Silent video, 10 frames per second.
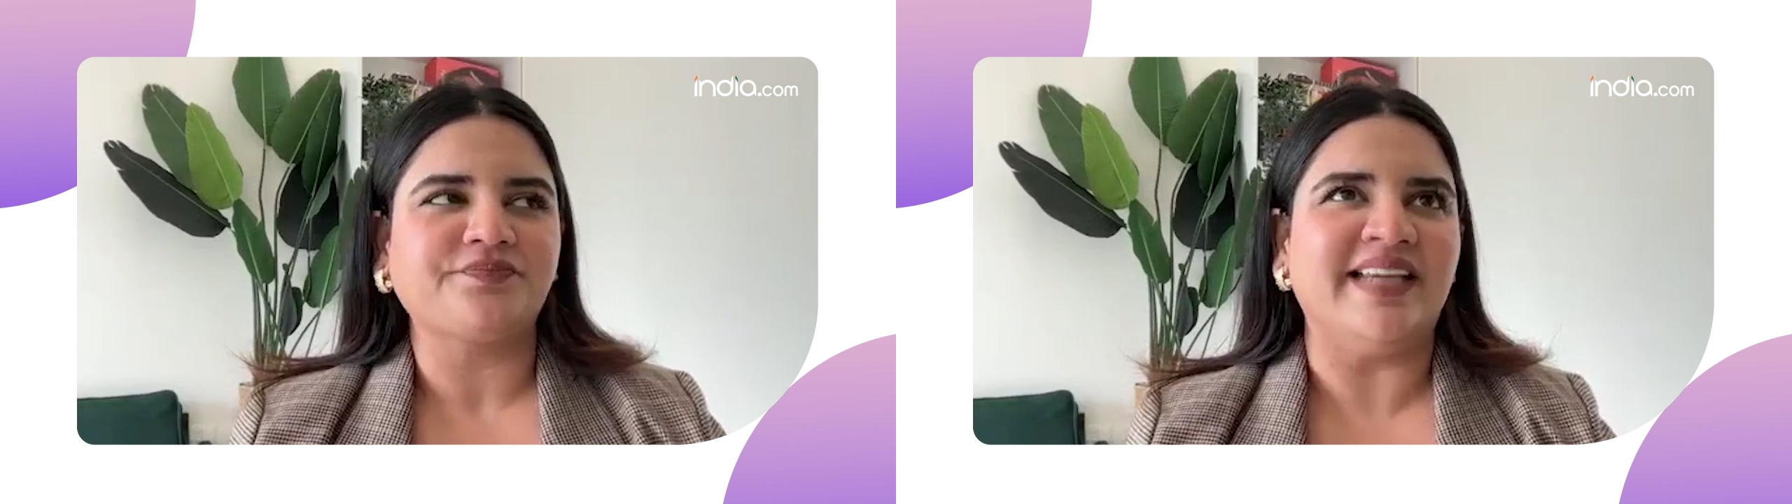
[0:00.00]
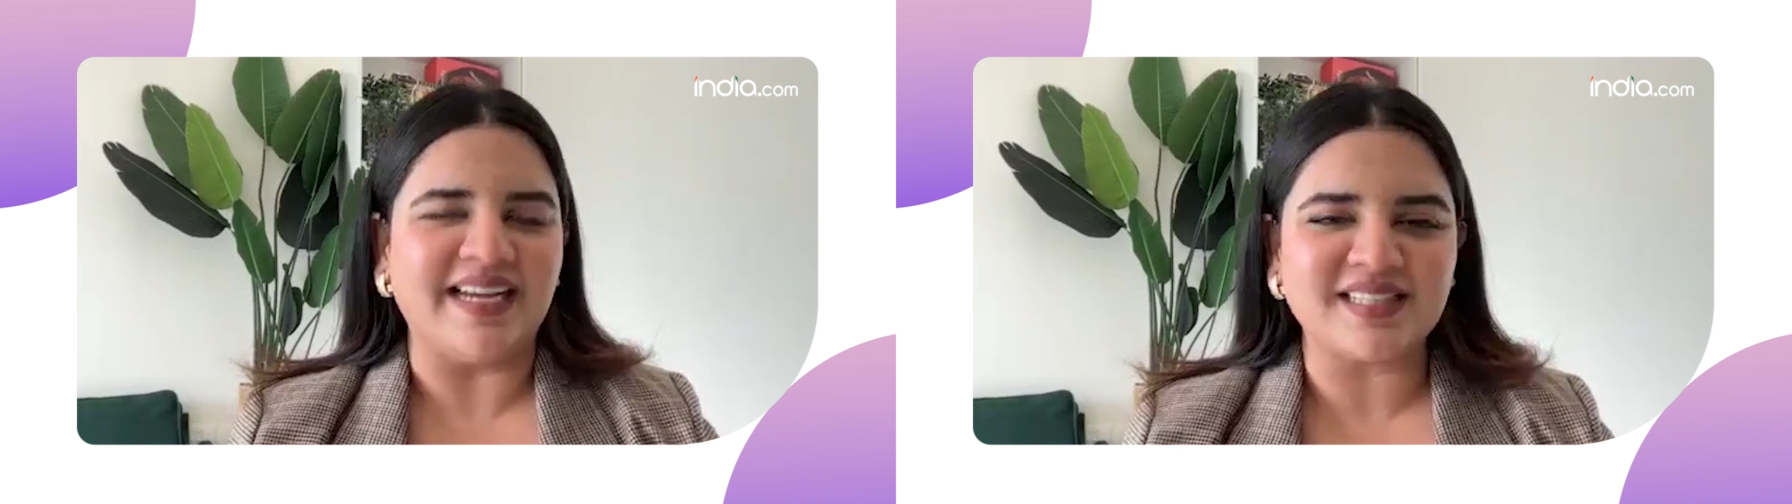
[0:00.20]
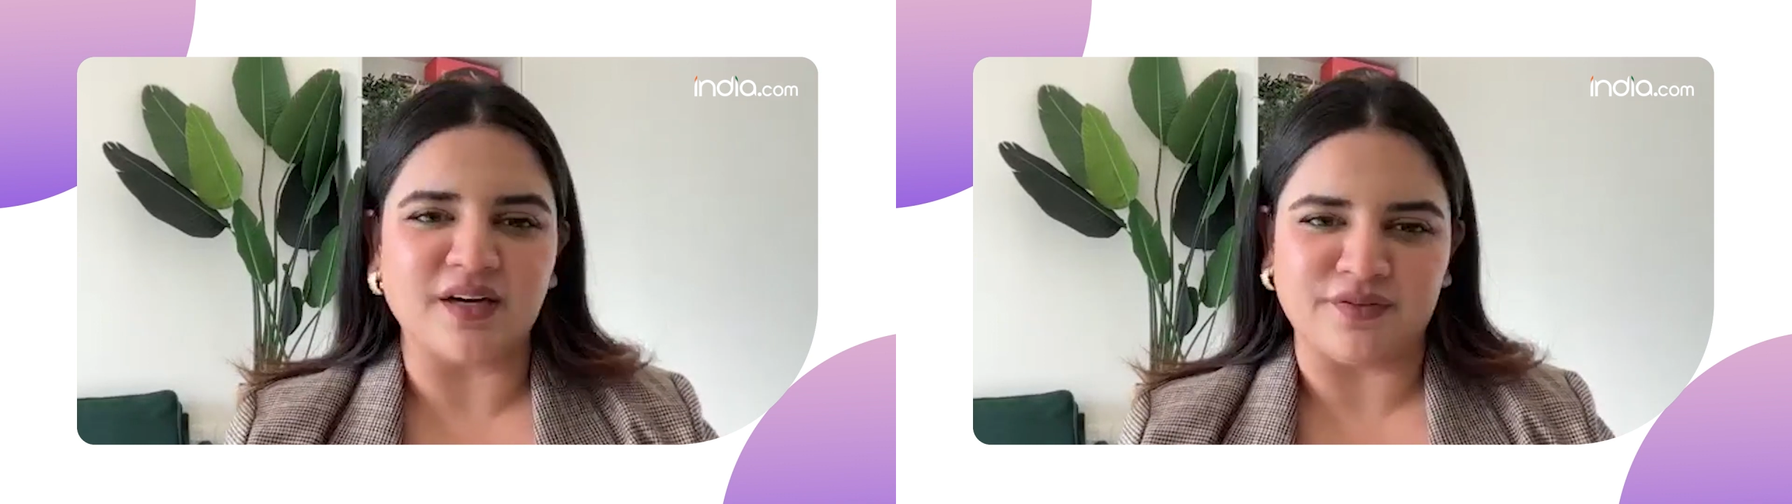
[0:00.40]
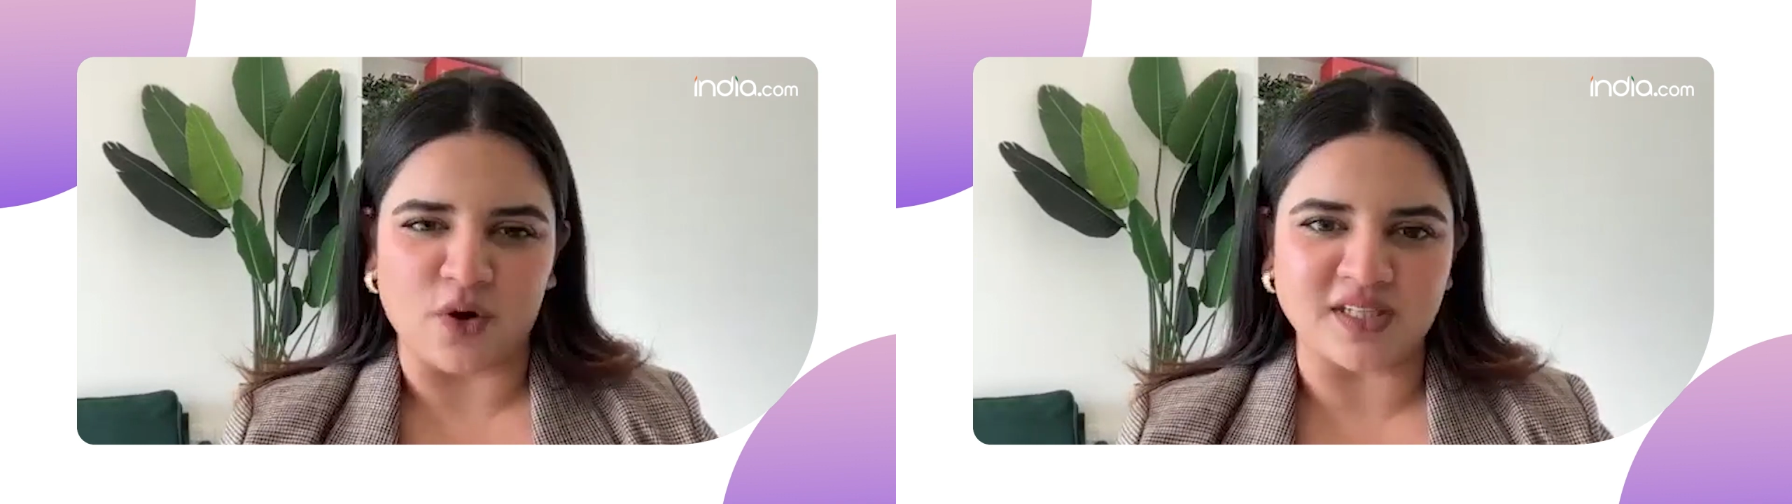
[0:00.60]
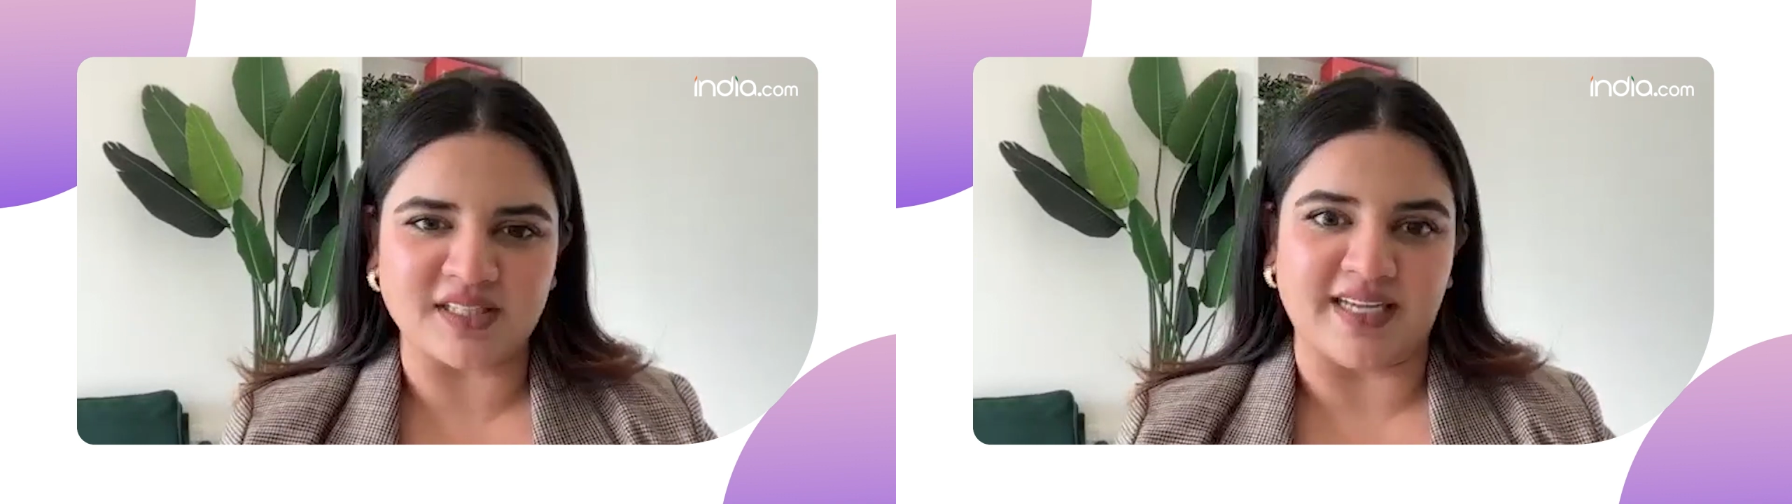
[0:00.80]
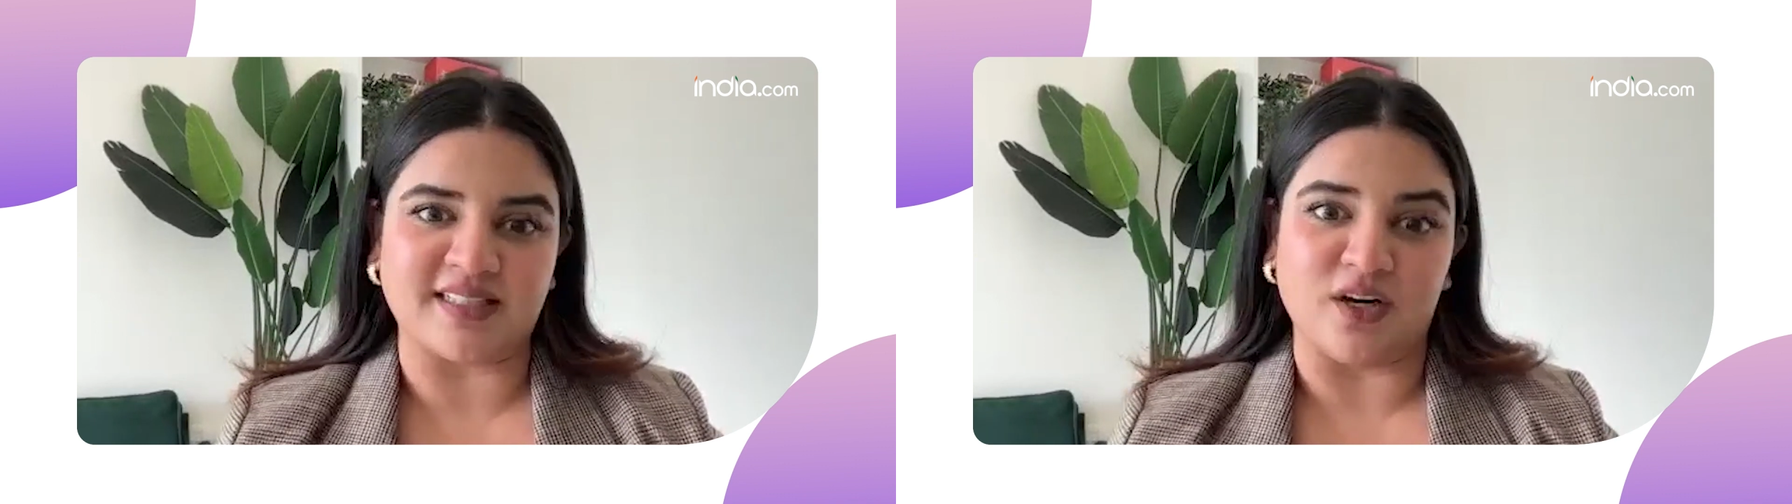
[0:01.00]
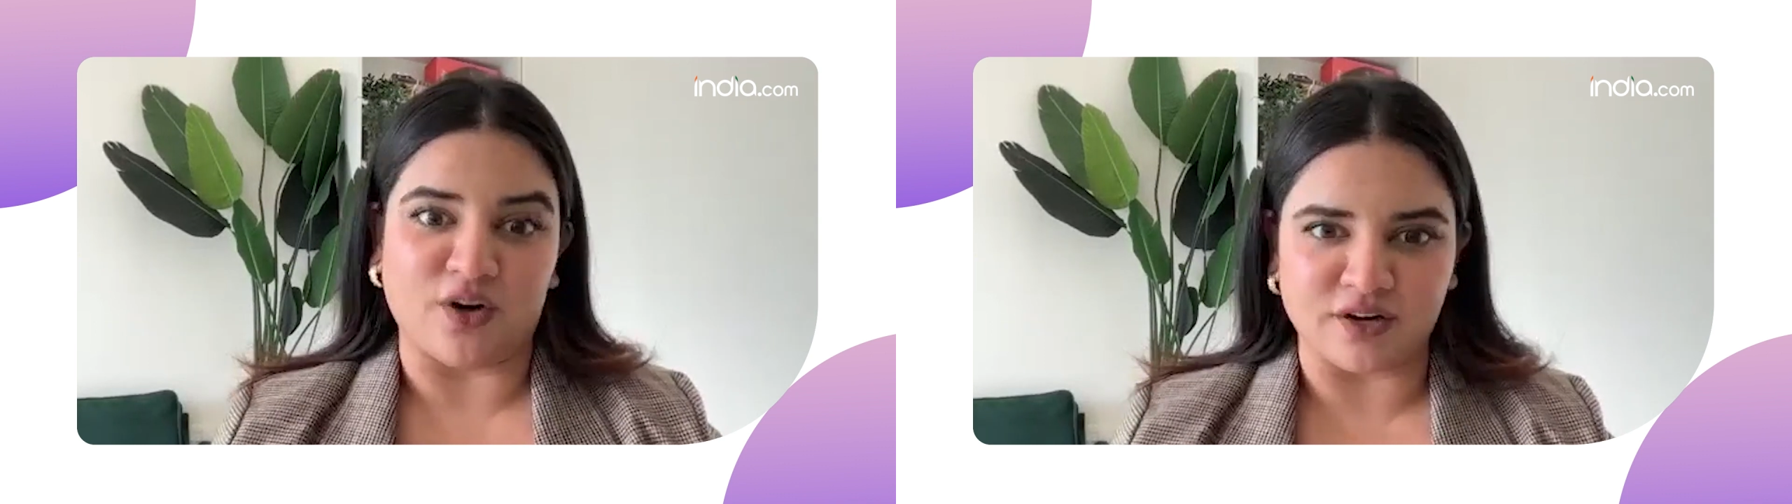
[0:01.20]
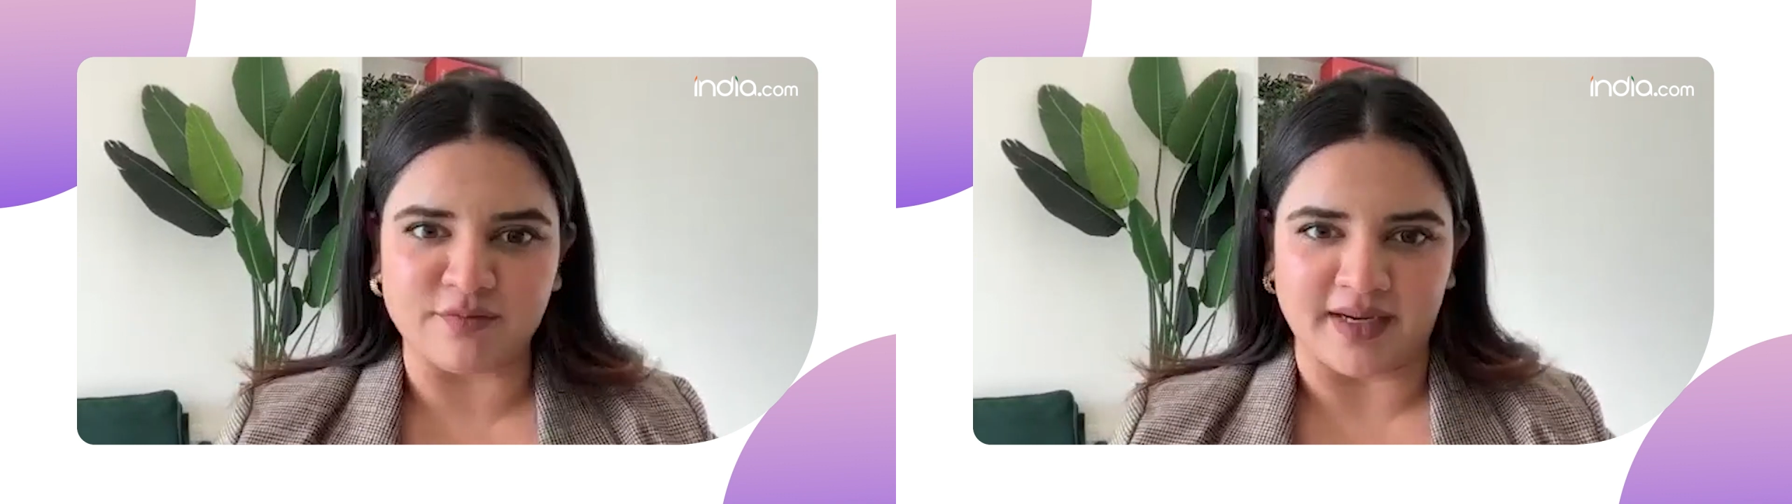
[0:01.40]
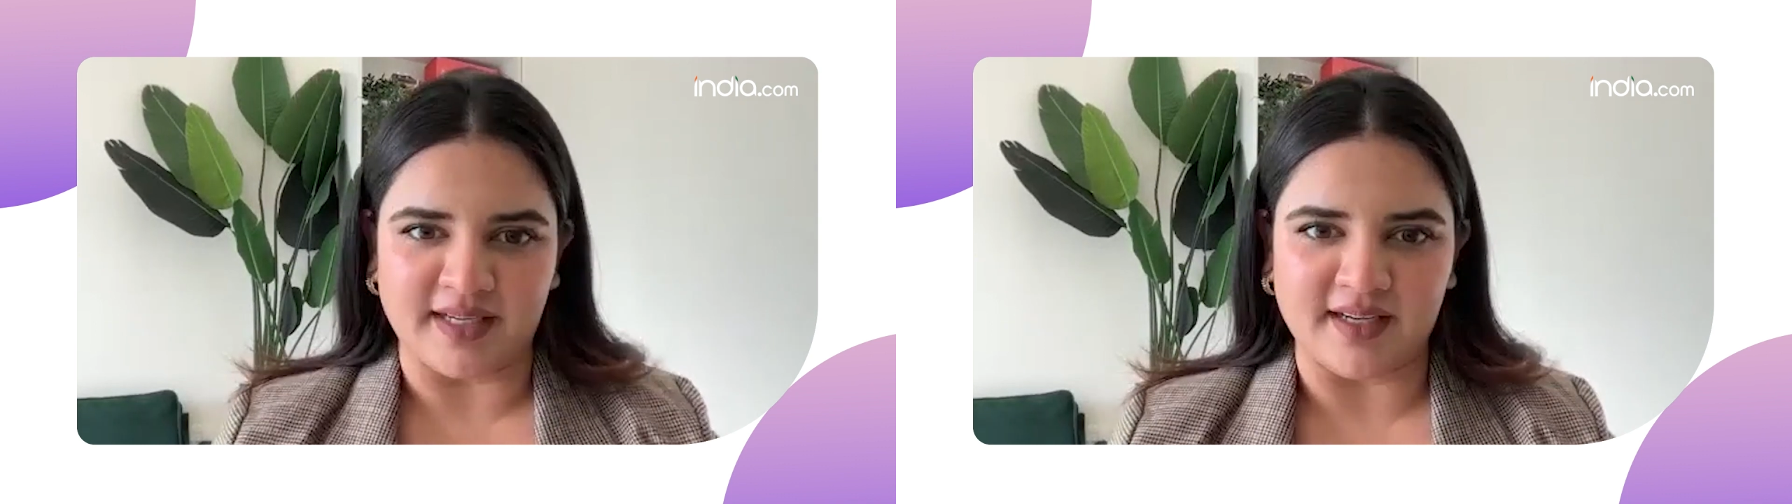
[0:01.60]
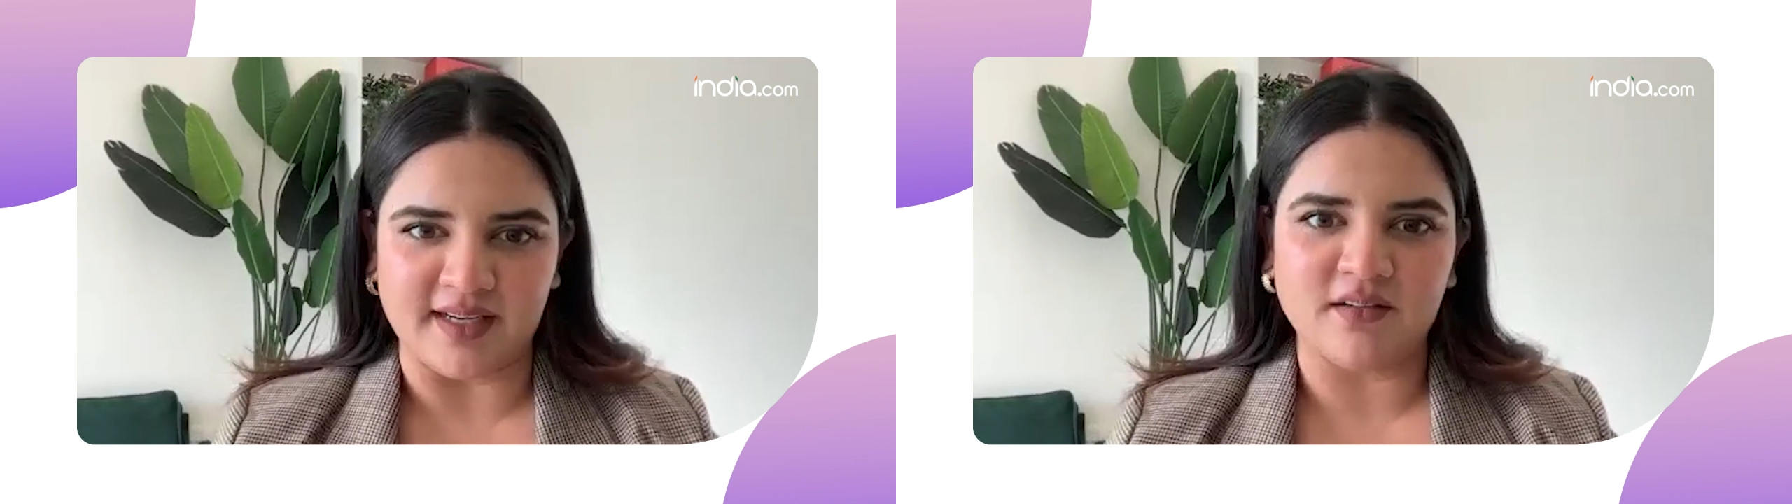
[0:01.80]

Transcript: yes, of course there's a lot of money